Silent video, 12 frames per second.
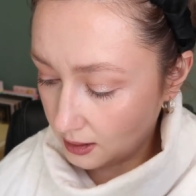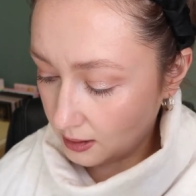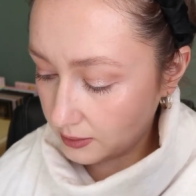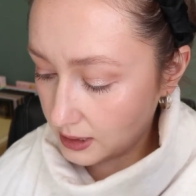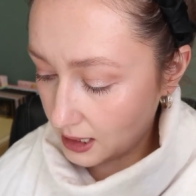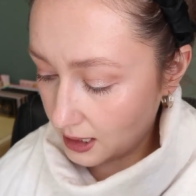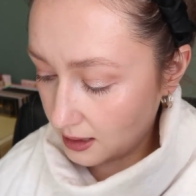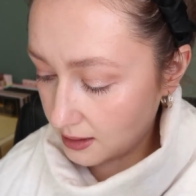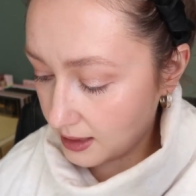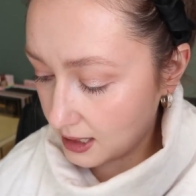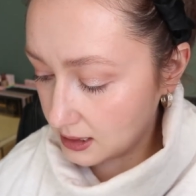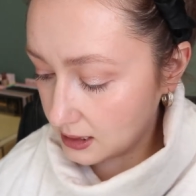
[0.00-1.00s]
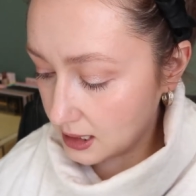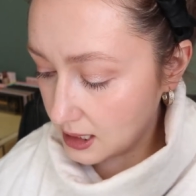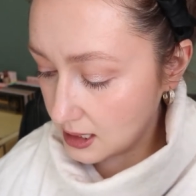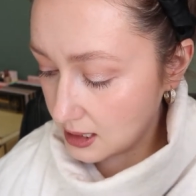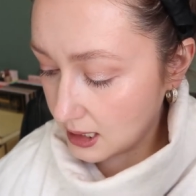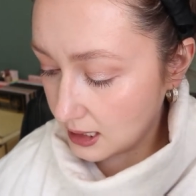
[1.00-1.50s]
Okay, that's
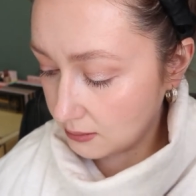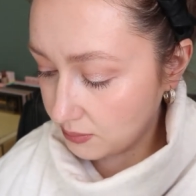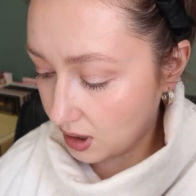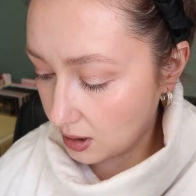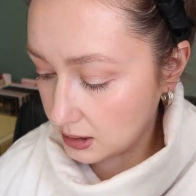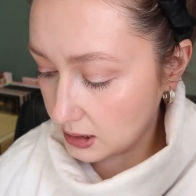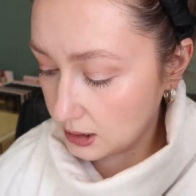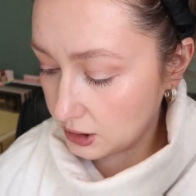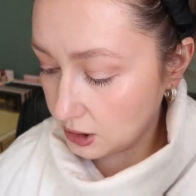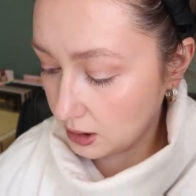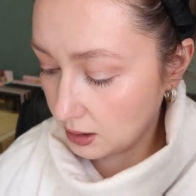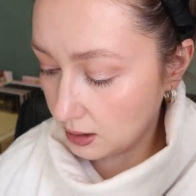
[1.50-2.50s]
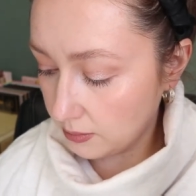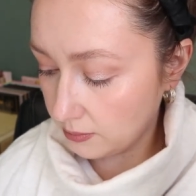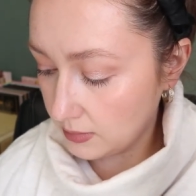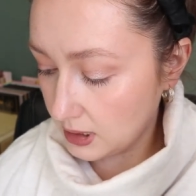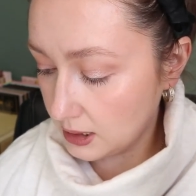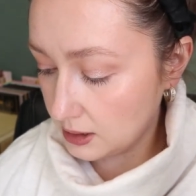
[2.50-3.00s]
a like
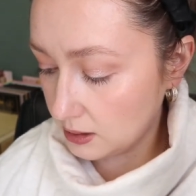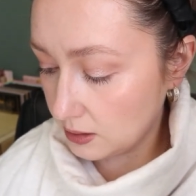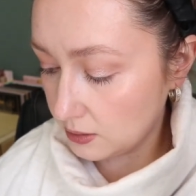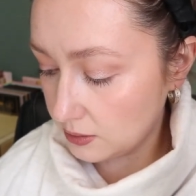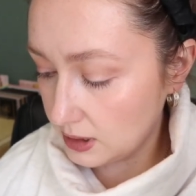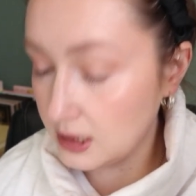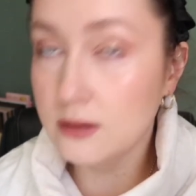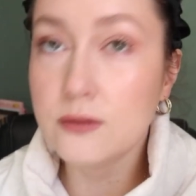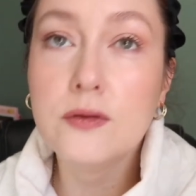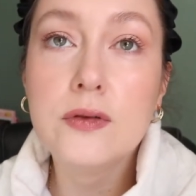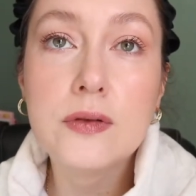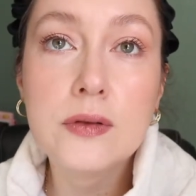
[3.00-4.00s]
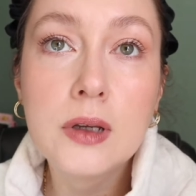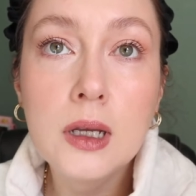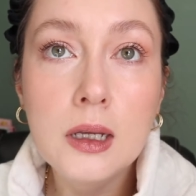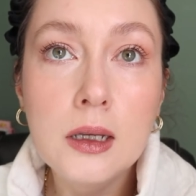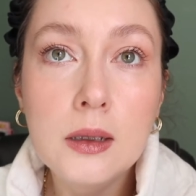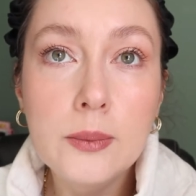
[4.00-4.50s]
BoxyCharm exclusive
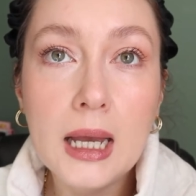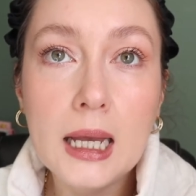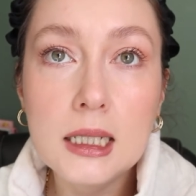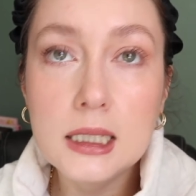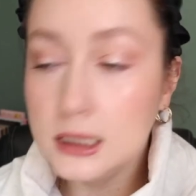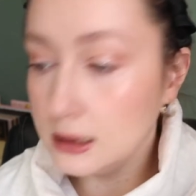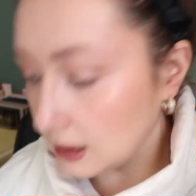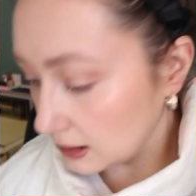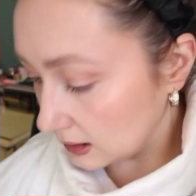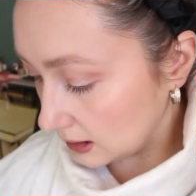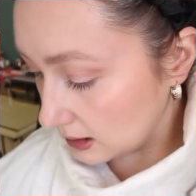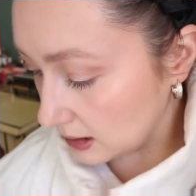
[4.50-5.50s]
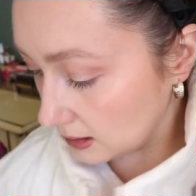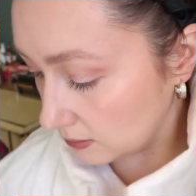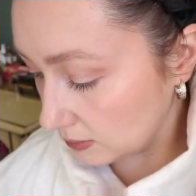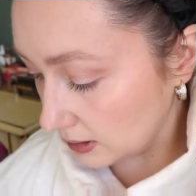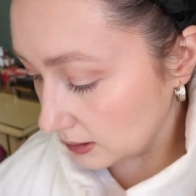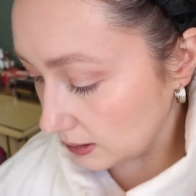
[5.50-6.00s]
palette that they did
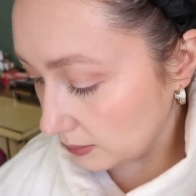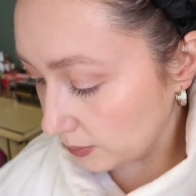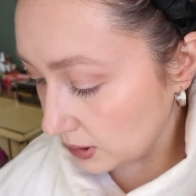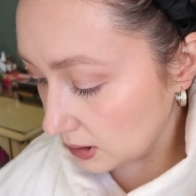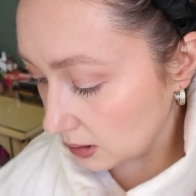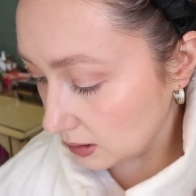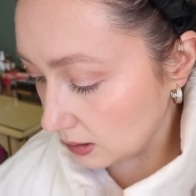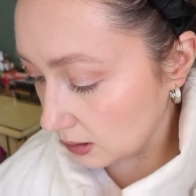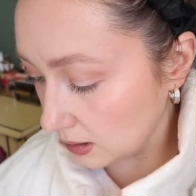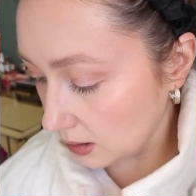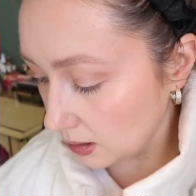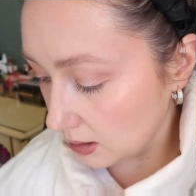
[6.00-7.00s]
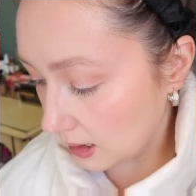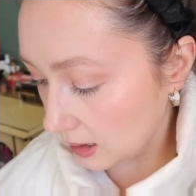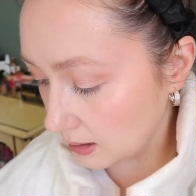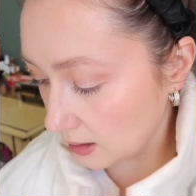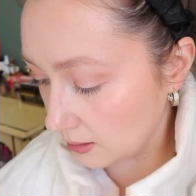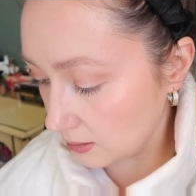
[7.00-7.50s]
with PÜR.
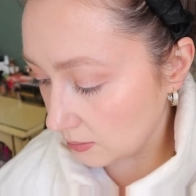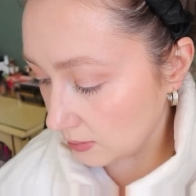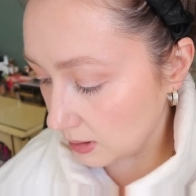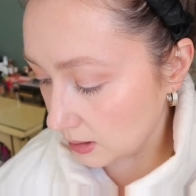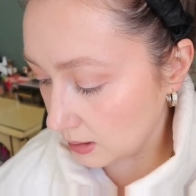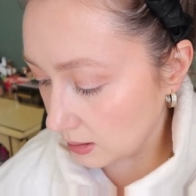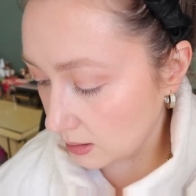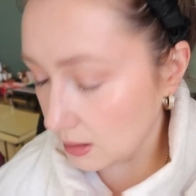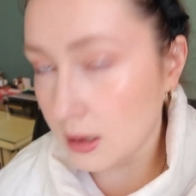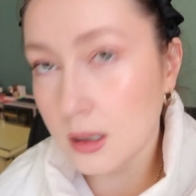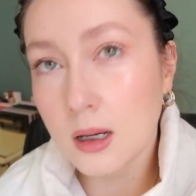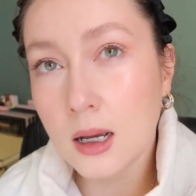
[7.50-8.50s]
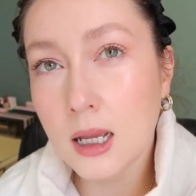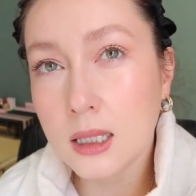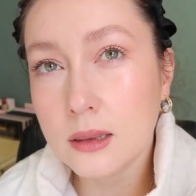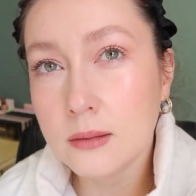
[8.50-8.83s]
Another one, I'm